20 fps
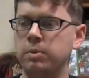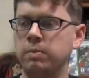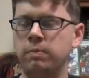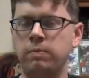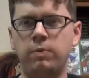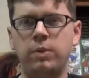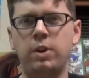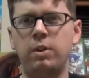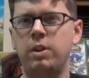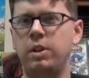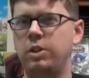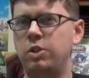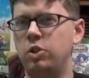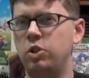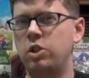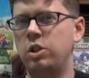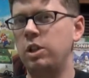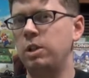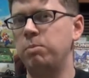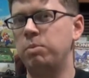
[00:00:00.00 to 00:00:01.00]
Very
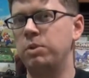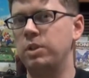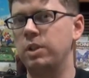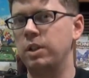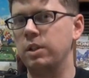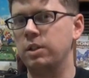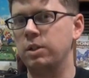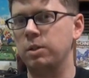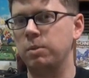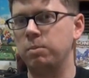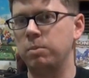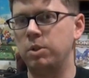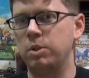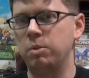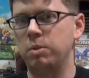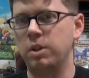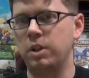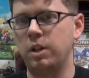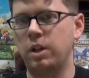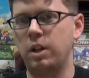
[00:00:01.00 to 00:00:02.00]
cheap system
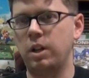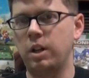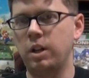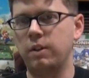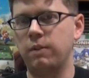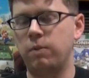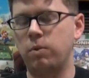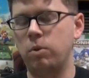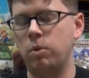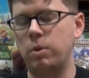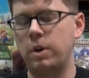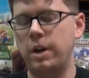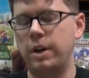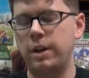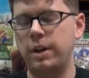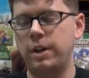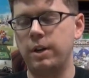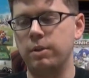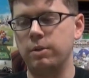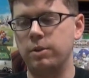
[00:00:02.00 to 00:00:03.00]
to collect for right
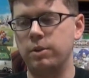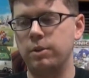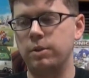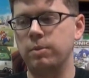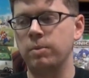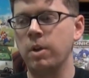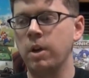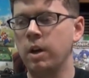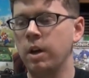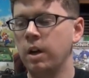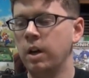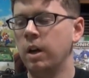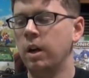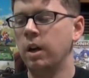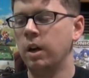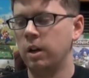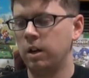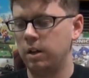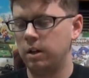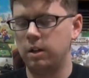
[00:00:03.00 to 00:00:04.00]
now. So,
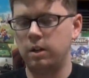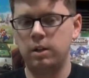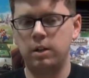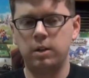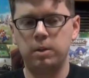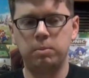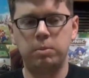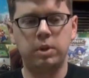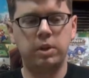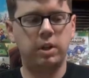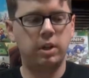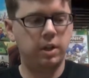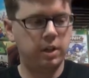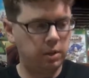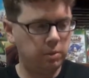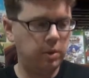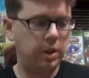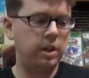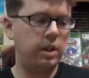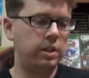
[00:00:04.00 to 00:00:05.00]
but
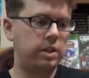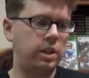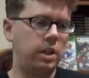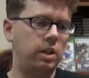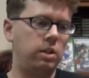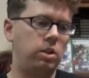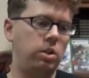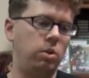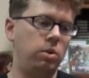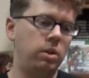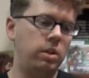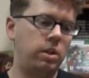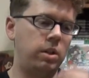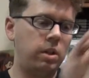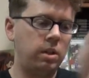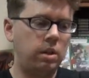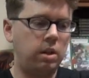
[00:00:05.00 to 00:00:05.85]
anyway, let's get to it.